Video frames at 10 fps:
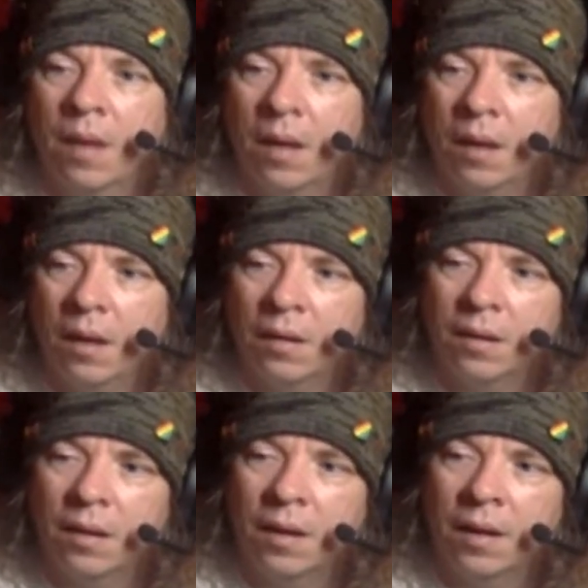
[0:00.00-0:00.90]

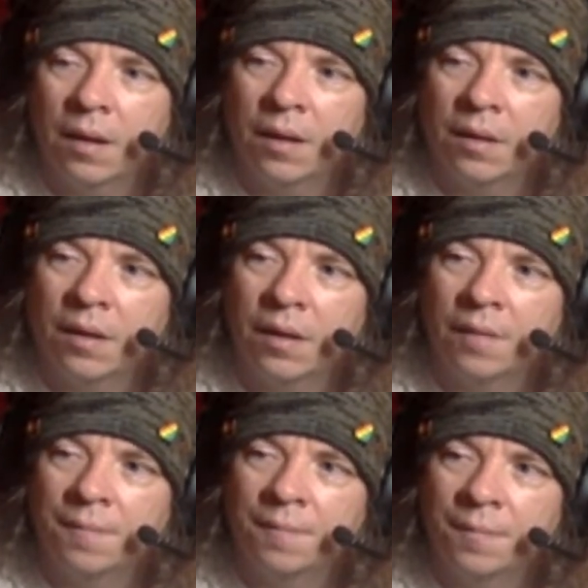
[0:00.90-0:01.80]
and I
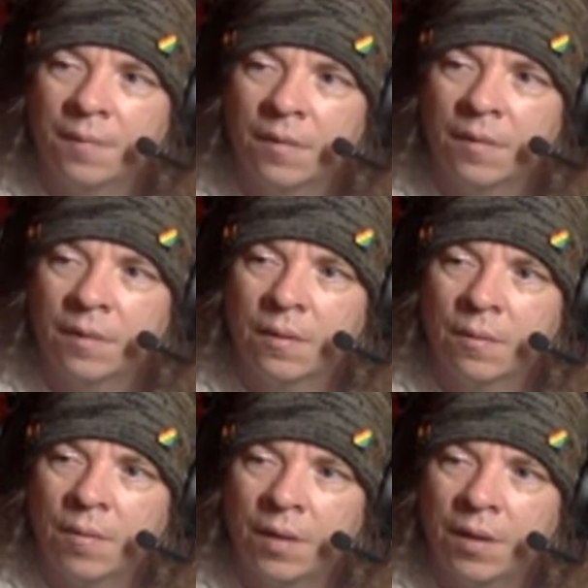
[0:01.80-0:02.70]
kind of
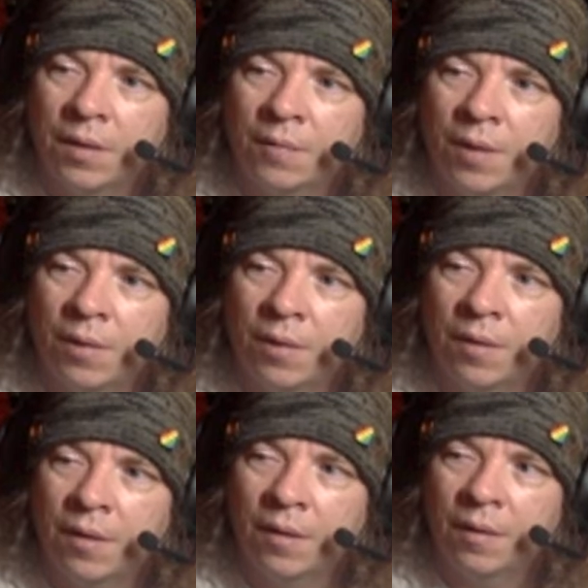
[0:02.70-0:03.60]
when I
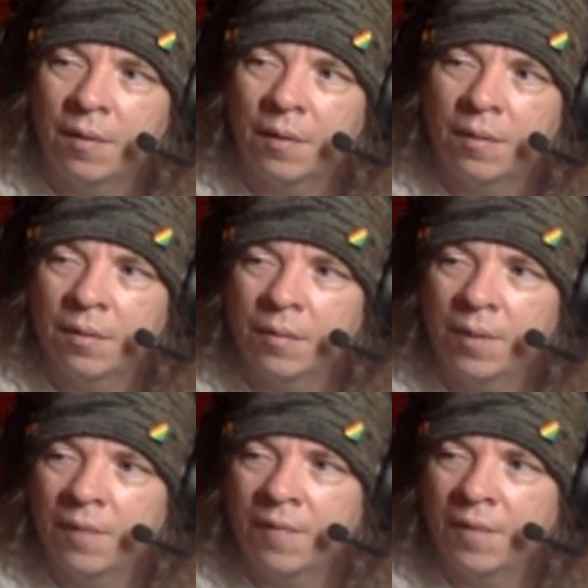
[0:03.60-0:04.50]
heard that
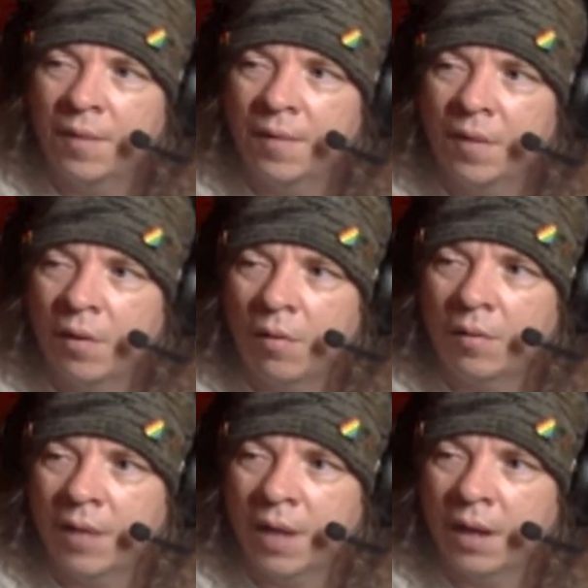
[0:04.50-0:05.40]
when I found out that
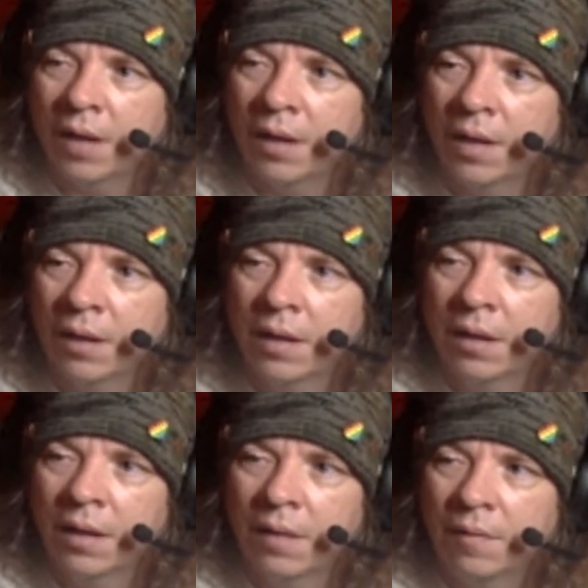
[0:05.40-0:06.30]
Carl died,
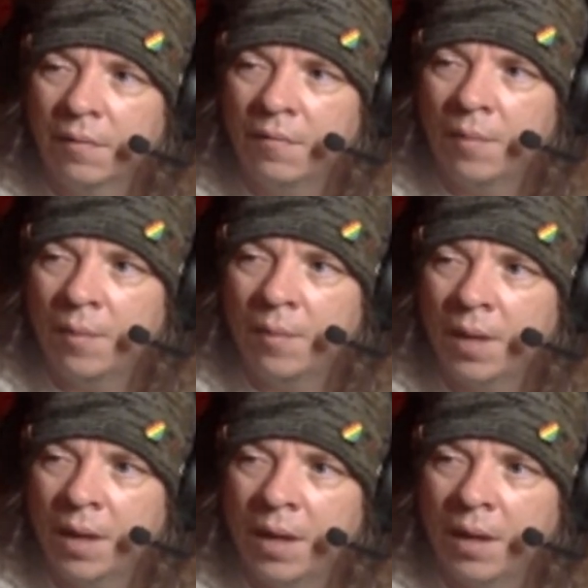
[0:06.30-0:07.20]
for a
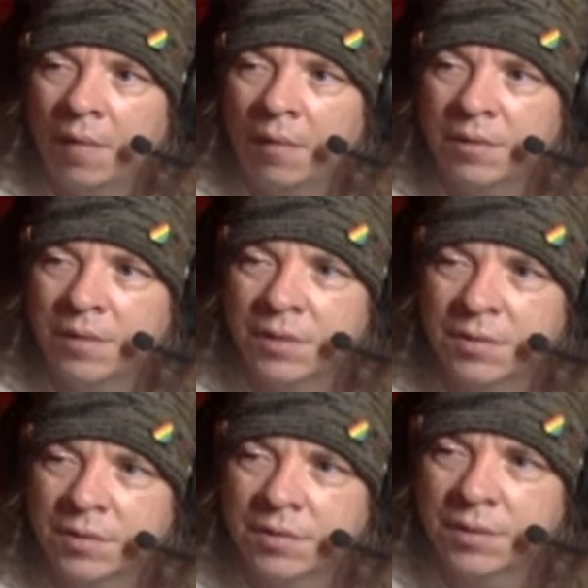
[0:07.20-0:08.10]
moment I kind of lost
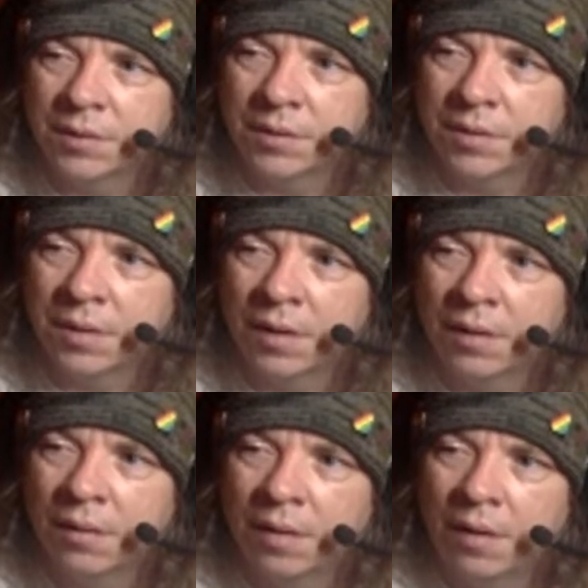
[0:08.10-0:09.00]
interest,
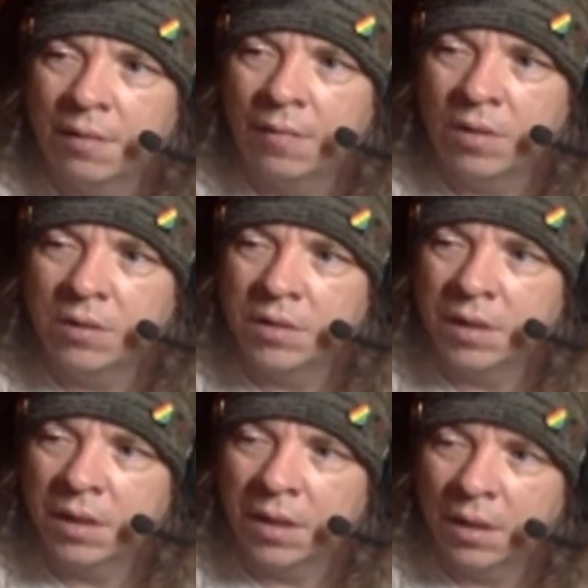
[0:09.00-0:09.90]
and I did
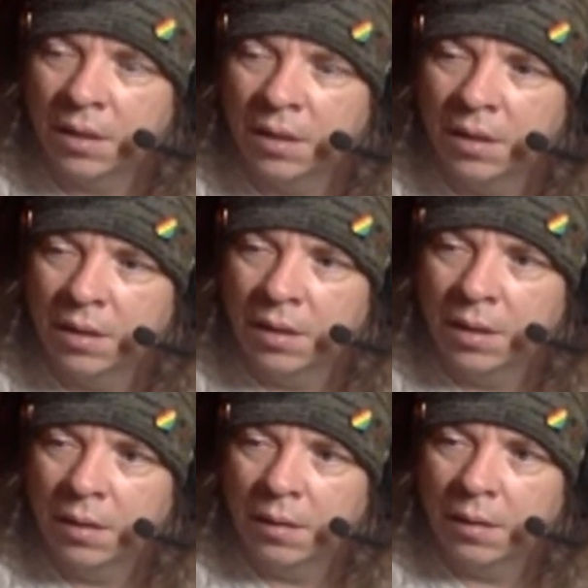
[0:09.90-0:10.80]
watching it again.
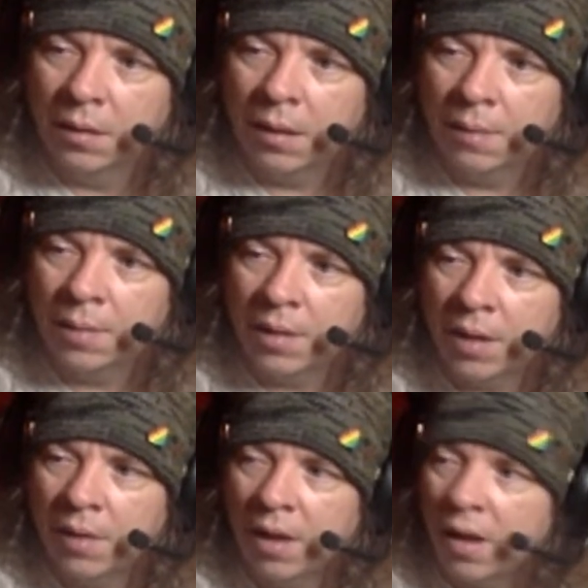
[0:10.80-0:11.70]

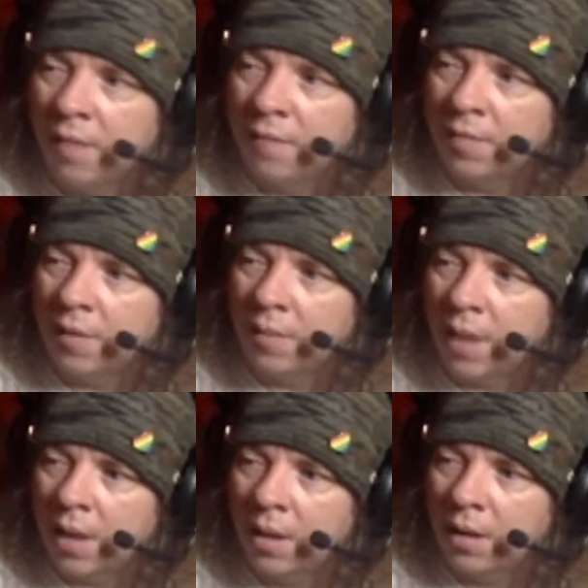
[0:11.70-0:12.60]
But now I have
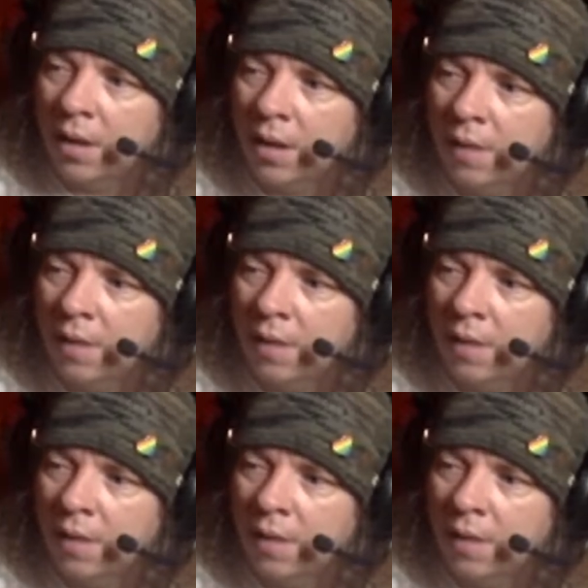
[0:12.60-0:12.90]
gone back and